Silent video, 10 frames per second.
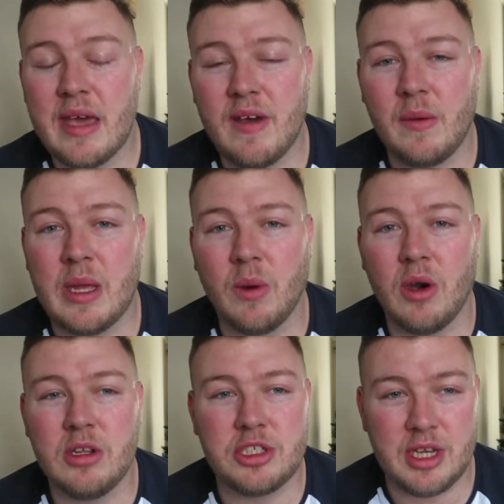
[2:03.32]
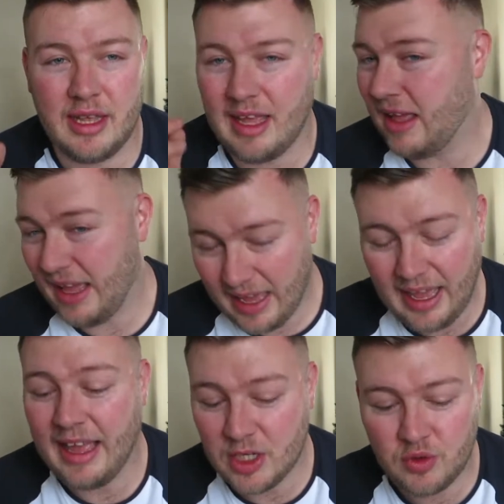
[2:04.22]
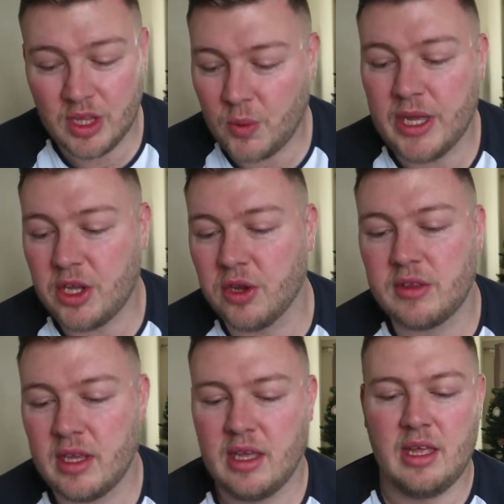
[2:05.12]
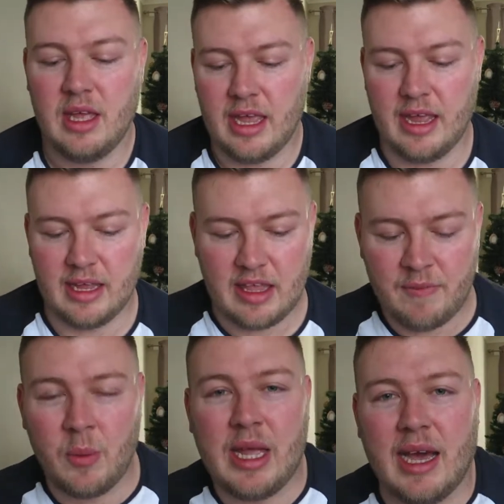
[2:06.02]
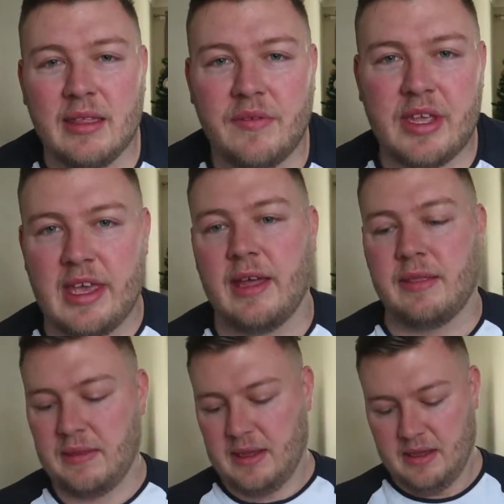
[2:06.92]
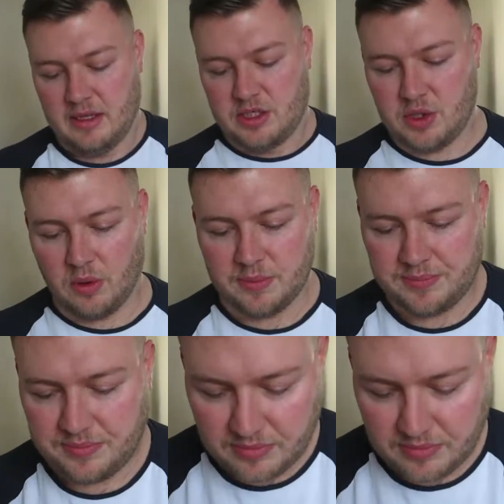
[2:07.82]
give it a wee watch. It's really quite good. Give him a wee hand if you can. So,